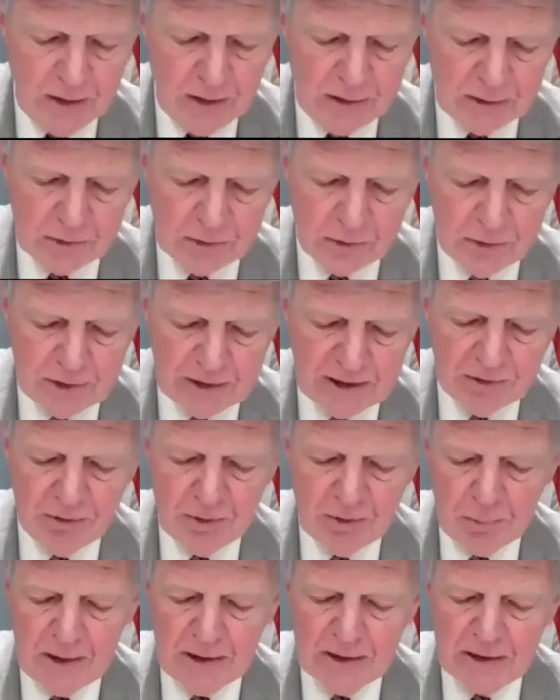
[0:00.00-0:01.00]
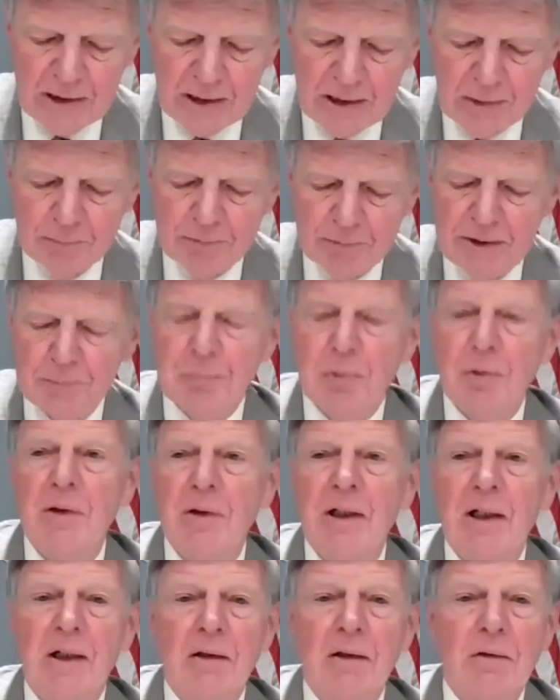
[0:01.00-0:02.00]
I encourage everybody to help
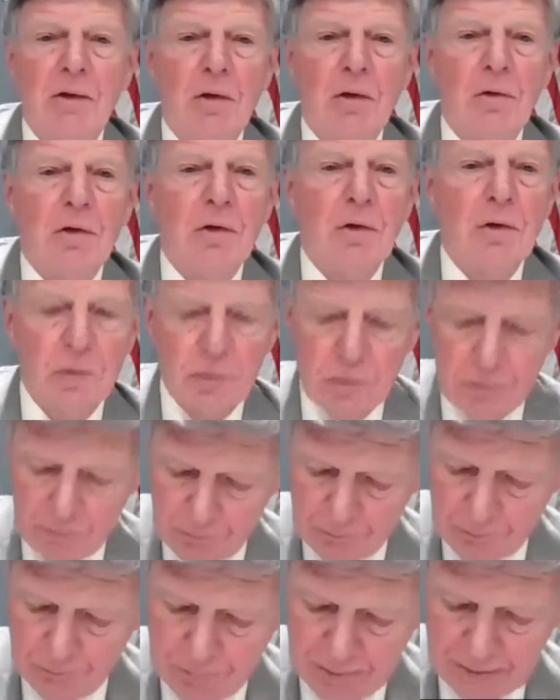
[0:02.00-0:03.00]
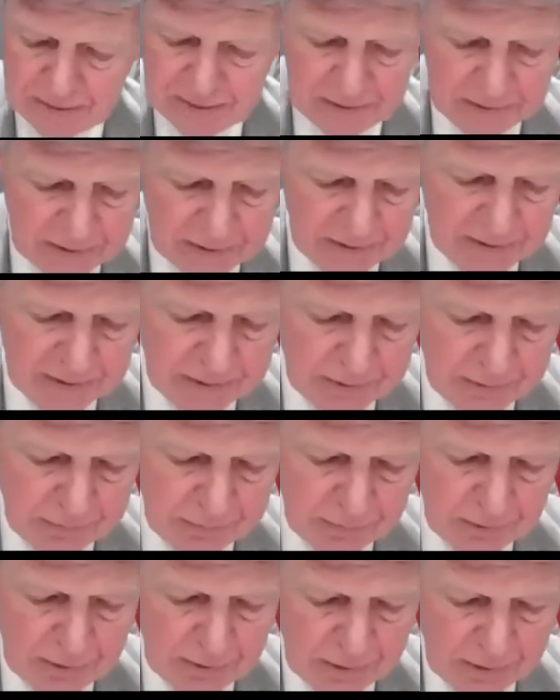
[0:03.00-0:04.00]
support our local businesses
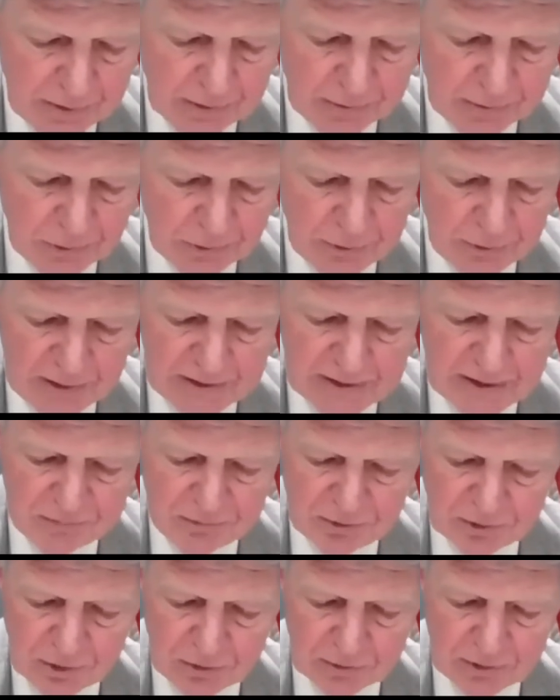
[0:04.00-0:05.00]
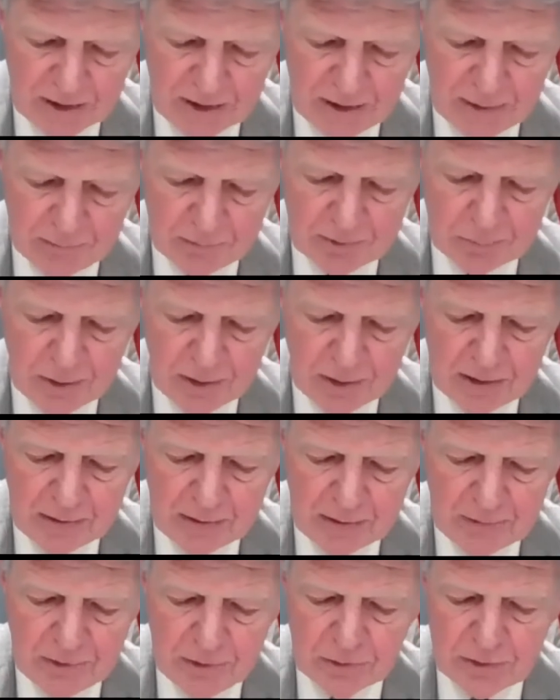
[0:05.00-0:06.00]
during these difficult times by
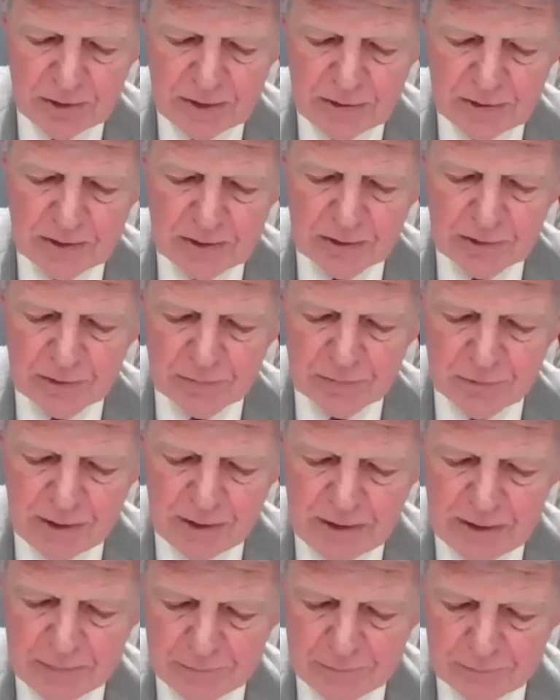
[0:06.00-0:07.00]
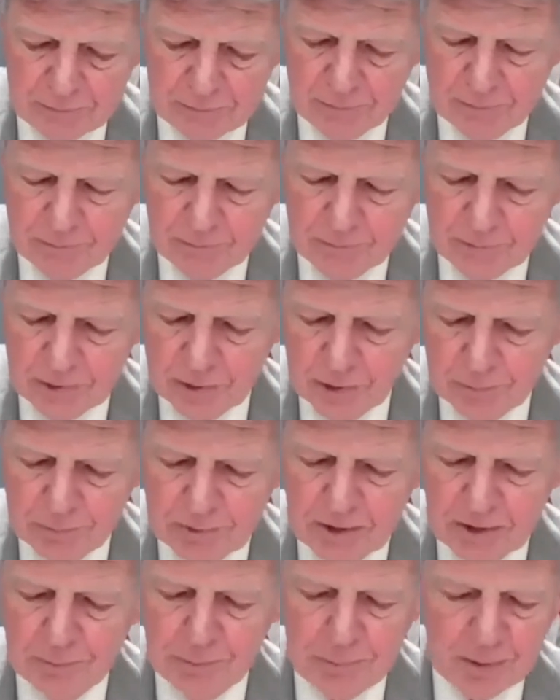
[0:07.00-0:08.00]
using delivery,
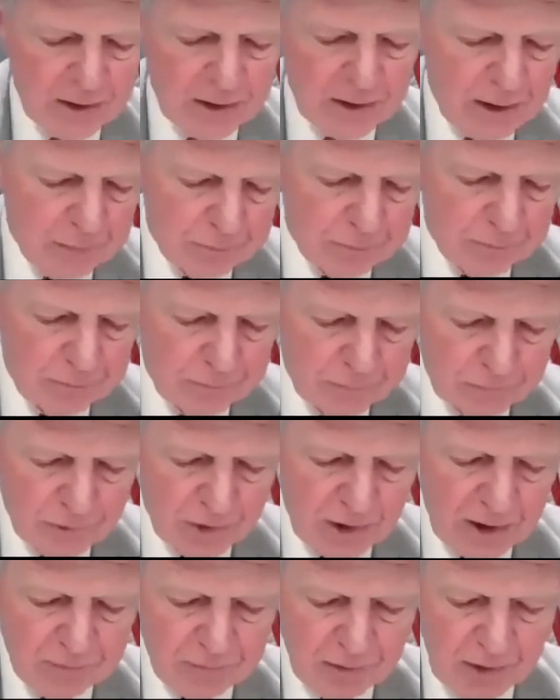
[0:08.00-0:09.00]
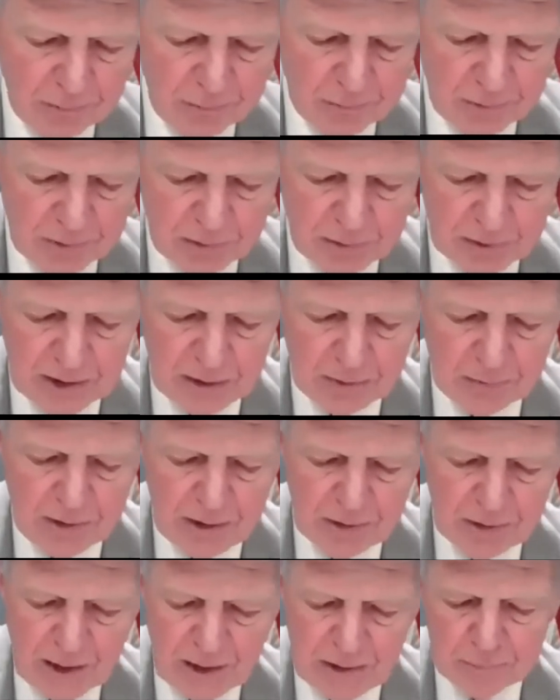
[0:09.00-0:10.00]
curbside pickup, drive up, carry
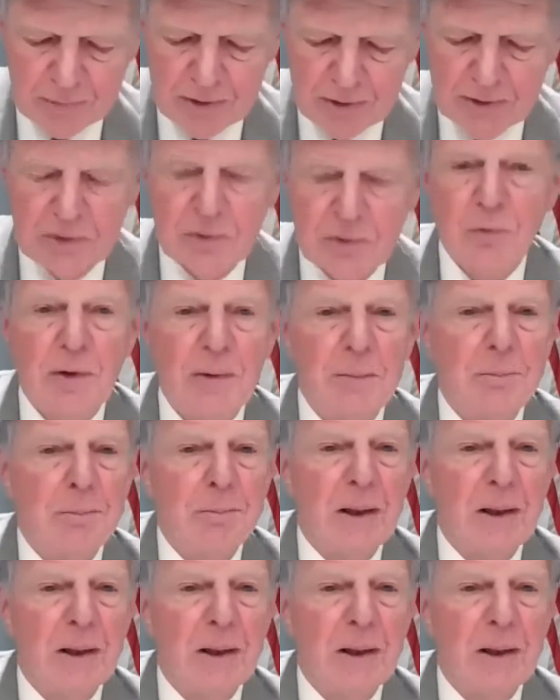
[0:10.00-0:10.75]
out options when